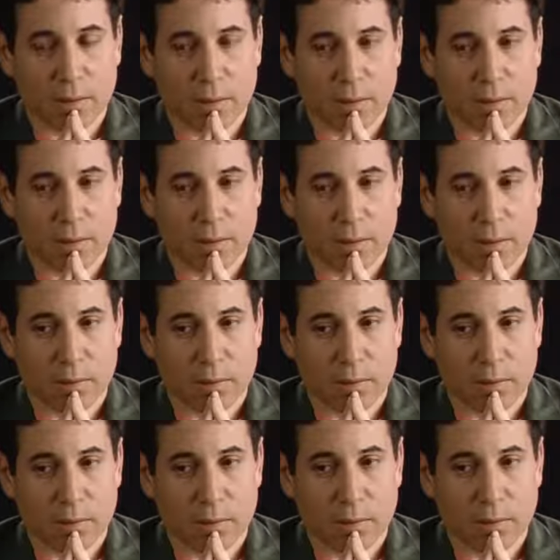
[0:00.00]

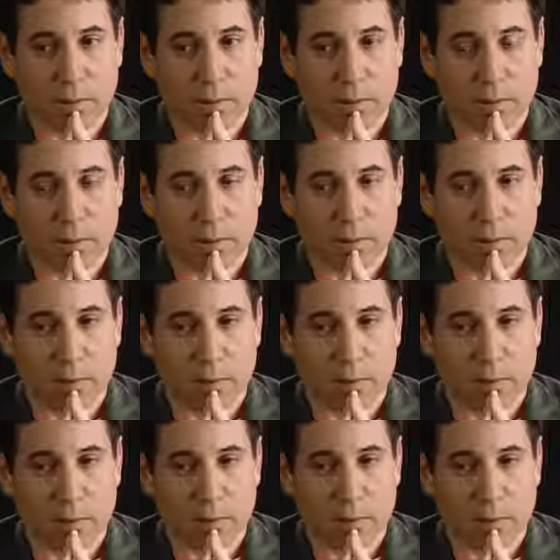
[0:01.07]

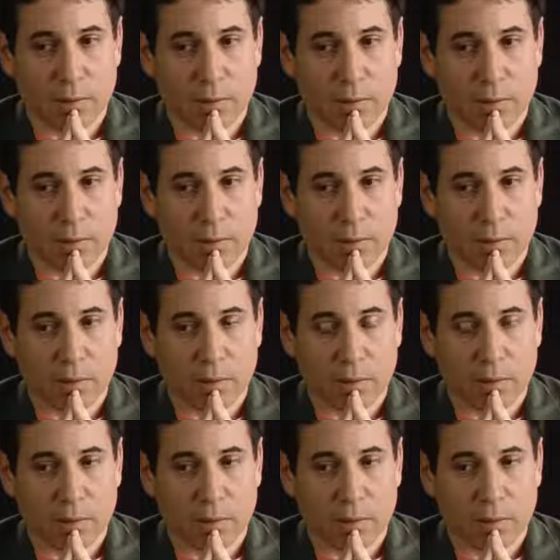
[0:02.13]

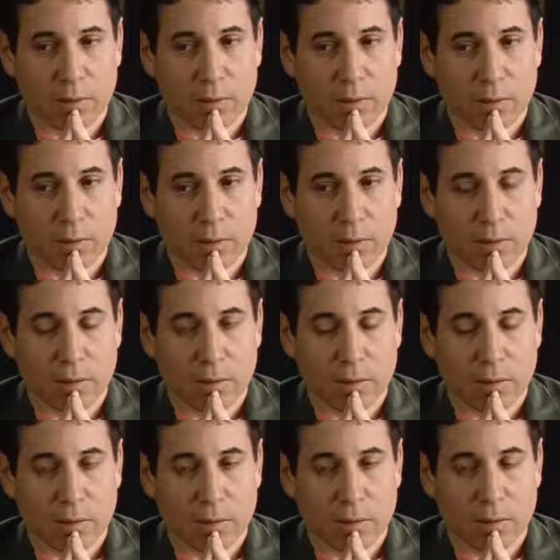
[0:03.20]

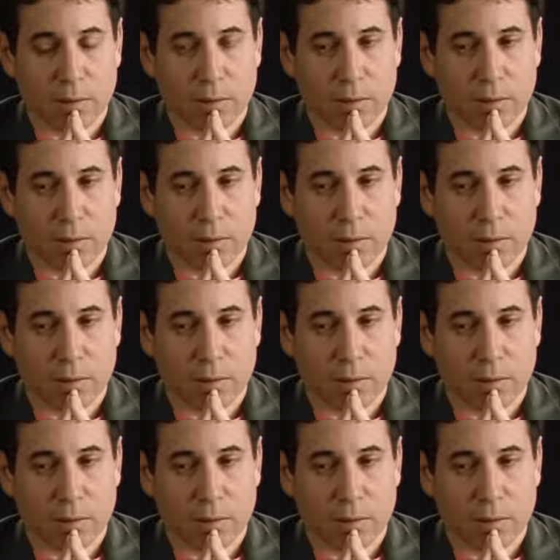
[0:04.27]
No one is speaking in this clip.